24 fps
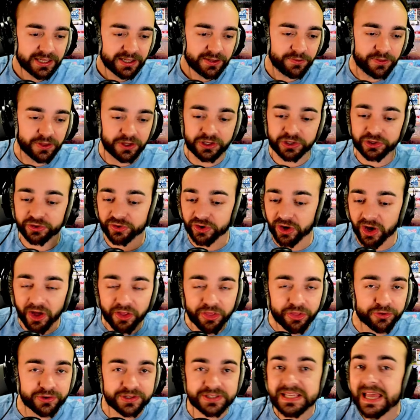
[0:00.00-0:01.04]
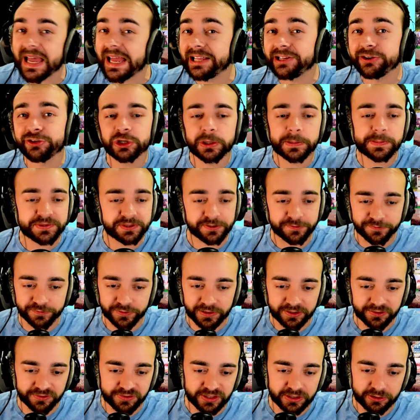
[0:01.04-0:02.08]
than your other 10 groups of
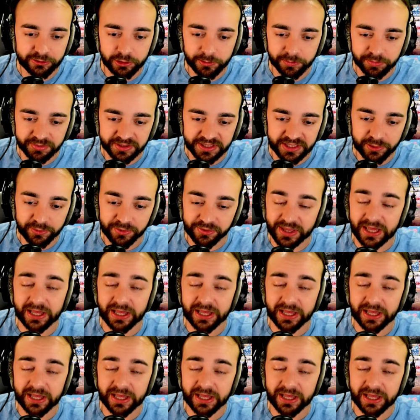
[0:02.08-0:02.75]
friends that you were playing with.